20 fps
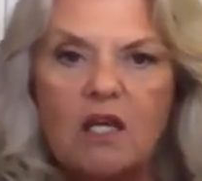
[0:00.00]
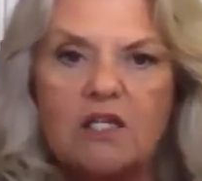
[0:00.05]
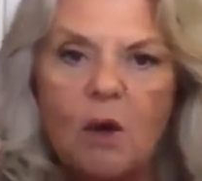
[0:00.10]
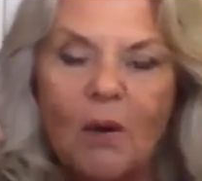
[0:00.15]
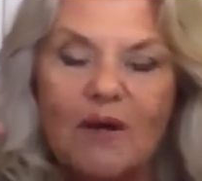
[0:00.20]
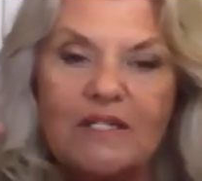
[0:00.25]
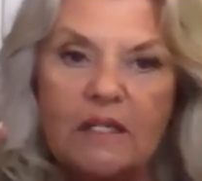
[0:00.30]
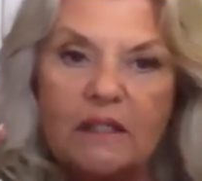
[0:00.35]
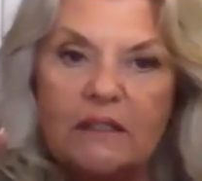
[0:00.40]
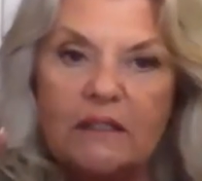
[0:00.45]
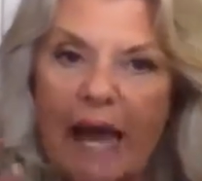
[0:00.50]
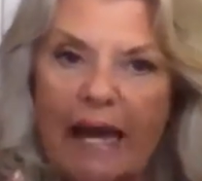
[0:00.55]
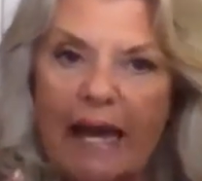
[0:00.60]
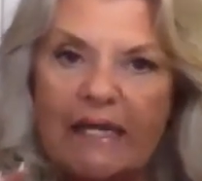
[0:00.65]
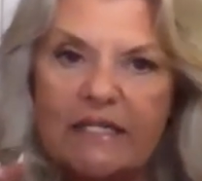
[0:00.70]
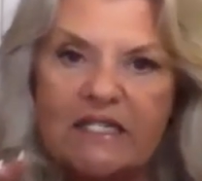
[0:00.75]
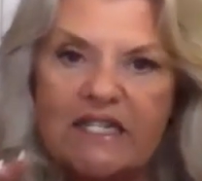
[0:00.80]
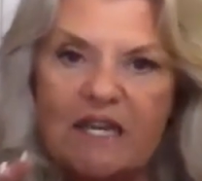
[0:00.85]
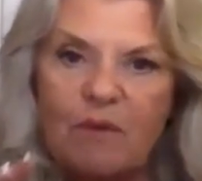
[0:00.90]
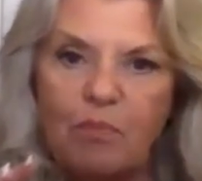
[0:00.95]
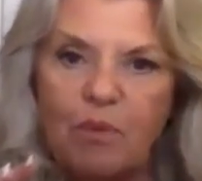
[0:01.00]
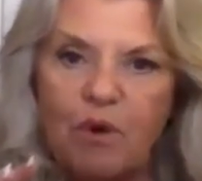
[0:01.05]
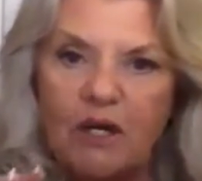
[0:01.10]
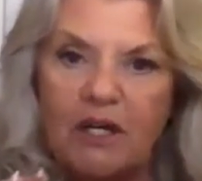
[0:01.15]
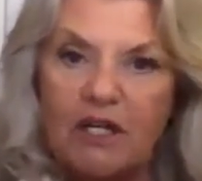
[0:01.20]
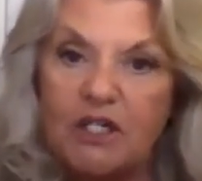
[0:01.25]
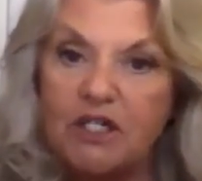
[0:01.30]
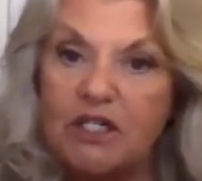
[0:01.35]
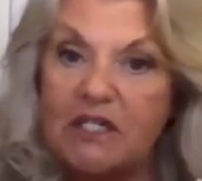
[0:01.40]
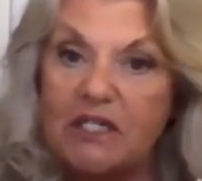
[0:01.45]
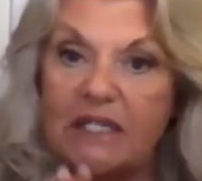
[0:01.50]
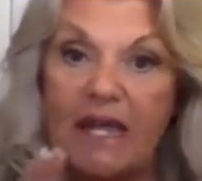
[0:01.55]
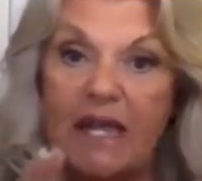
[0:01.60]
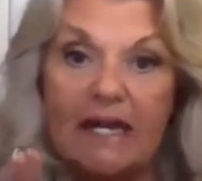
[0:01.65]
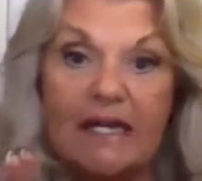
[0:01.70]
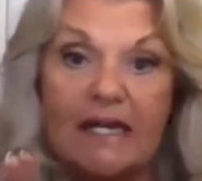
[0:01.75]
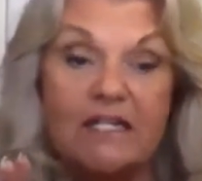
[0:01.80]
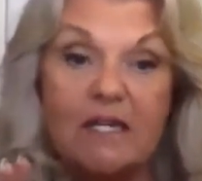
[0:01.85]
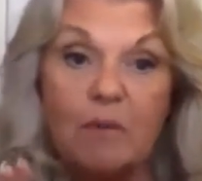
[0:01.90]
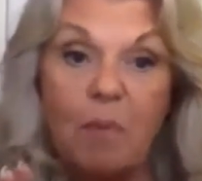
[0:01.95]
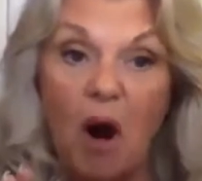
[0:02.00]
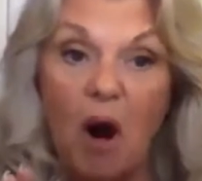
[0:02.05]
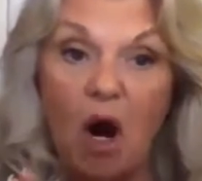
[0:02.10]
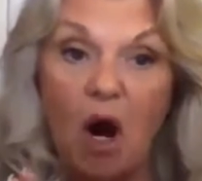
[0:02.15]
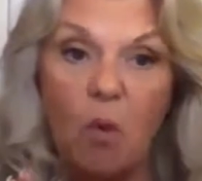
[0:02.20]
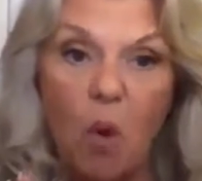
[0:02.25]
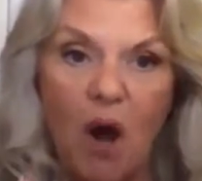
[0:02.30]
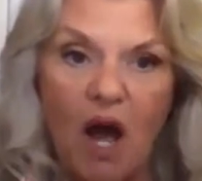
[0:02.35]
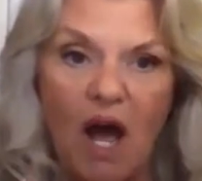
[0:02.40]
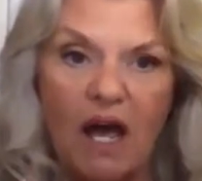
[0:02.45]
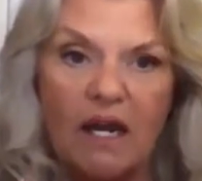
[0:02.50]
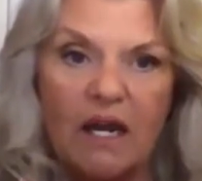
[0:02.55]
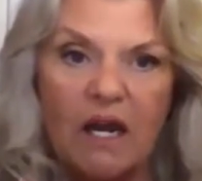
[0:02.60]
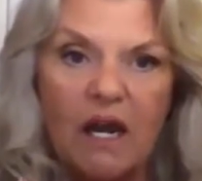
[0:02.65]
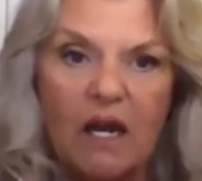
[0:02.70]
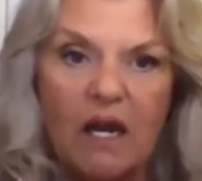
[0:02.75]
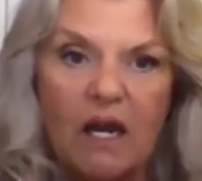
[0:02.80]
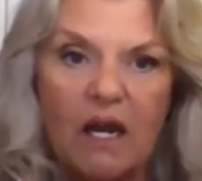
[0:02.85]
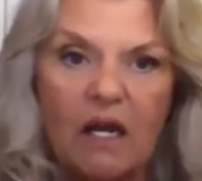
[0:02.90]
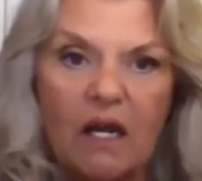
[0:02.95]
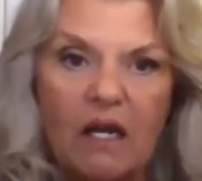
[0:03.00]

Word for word: So as a legacy book, it's just legacy part one.